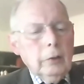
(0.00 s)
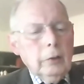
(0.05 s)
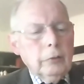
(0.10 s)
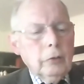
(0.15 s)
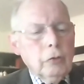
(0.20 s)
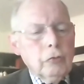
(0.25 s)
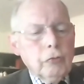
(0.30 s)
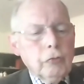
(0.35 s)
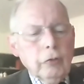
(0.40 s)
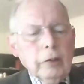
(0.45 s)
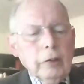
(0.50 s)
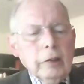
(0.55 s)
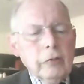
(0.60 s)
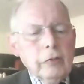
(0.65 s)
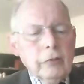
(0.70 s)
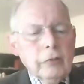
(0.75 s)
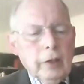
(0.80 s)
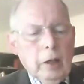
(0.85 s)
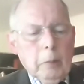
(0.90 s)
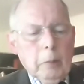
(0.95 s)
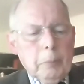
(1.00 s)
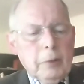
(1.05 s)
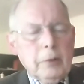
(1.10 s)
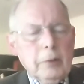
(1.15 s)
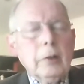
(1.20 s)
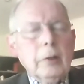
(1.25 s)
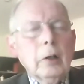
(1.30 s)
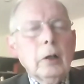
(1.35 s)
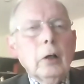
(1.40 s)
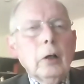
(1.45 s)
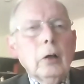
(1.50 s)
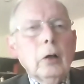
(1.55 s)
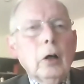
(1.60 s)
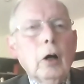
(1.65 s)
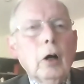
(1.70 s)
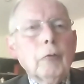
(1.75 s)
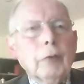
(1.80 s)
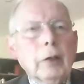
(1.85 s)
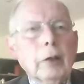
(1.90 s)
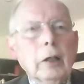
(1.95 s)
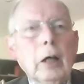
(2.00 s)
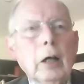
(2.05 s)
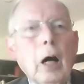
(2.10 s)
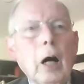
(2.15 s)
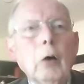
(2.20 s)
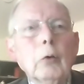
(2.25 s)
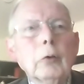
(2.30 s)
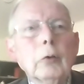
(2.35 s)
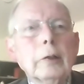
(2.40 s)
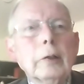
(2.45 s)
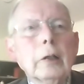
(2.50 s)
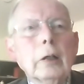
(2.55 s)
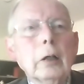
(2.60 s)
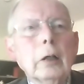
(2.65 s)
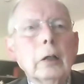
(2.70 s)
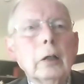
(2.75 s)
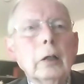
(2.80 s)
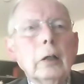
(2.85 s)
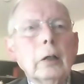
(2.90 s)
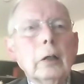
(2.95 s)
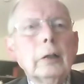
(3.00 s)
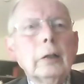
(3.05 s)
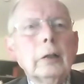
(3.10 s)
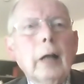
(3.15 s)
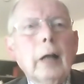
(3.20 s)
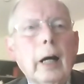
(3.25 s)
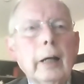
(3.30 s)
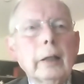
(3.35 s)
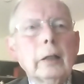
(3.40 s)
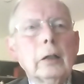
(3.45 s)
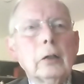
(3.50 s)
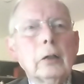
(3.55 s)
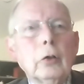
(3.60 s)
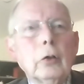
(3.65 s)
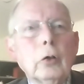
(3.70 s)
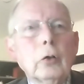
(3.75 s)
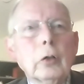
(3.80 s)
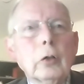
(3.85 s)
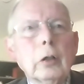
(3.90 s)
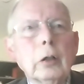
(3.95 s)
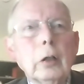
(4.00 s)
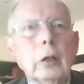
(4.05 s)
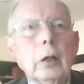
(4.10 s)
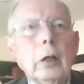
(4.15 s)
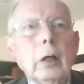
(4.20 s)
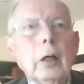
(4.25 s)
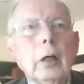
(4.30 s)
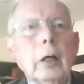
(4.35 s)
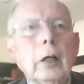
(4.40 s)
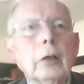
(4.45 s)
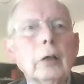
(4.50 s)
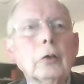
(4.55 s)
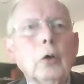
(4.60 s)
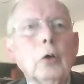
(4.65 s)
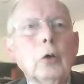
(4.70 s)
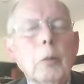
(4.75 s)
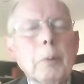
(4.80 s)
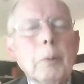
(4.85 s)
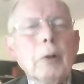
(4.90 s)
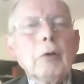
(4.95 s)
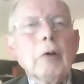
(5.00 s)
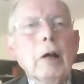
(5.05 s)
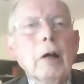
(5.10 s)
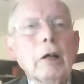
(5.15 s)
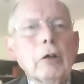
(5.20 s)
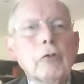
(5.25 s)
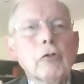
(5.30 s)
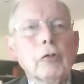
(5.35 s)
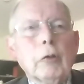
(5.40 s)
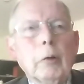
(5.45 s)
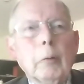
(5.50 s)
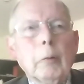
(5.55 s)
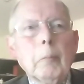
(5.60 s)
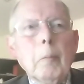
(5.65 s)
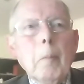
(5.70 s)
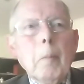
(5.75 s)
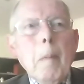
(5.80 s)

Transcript: the three steps of encounter, dialogue, and cooperation.